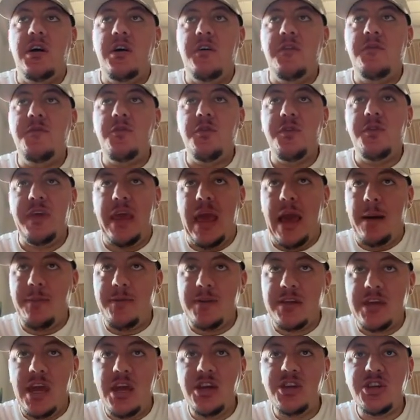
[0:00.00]
for the
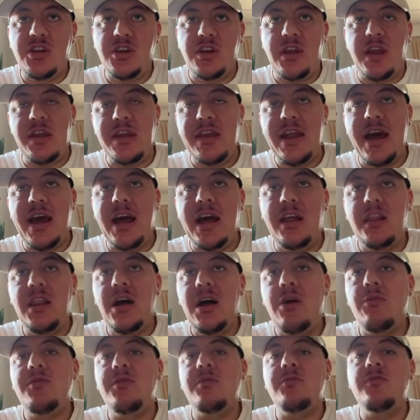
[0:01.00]
application and not
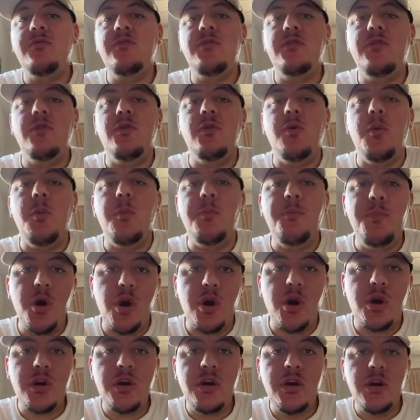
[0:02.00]
allow them to
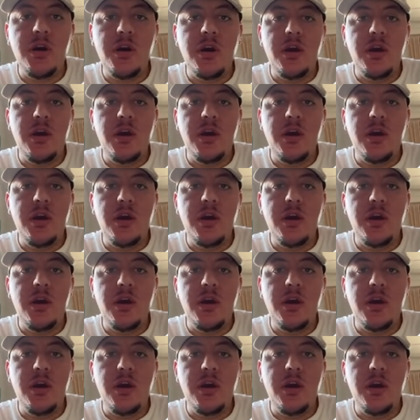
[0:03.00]
book